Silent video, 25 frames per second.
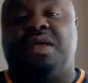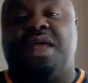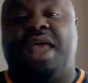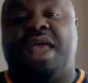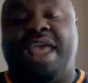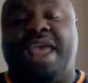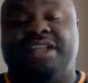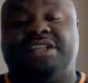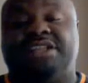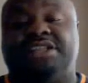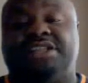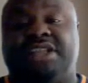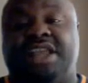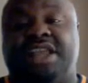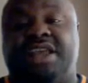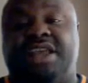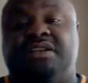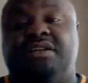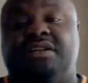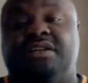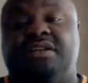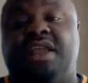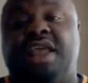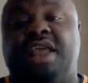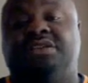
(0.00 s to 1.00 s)

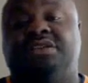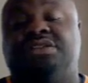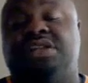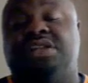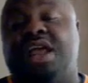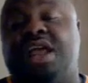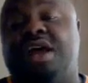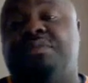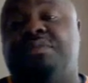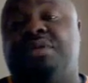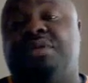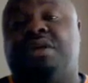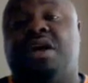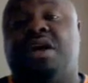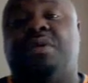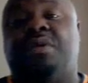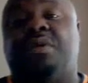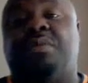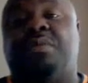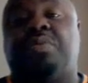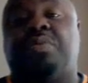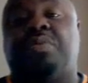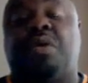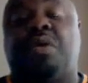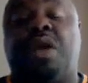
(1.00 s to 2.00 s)
asset has now
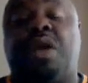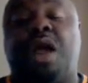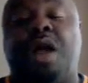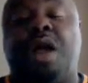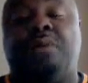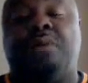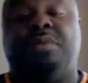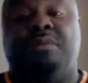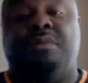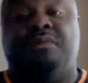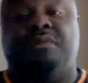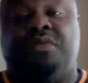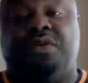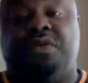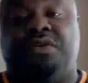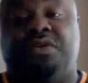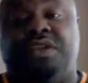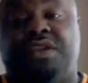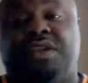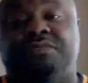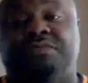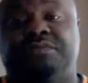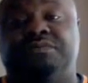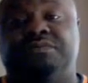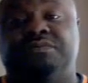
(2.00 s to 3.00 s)
become a problem for
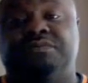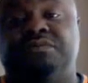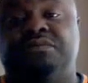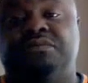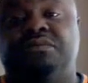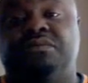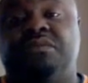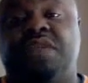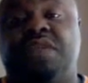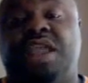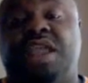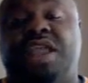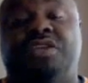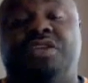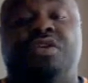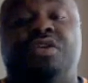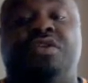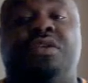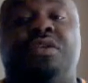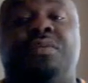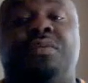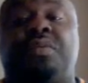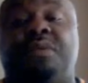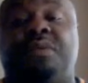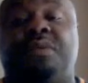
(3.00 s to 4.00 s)
them, and you're
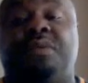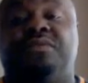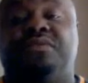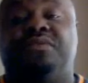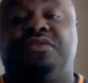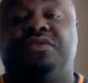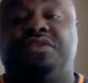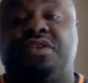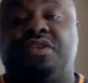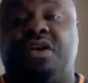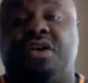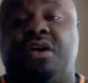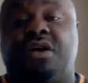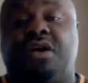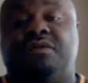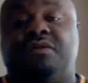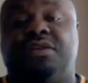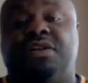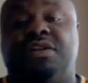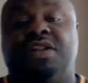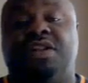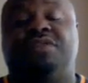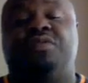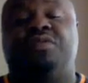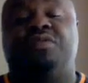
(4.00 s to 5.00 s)
the problem
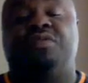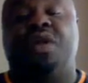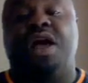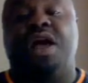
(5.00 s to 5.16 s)
solver, and that's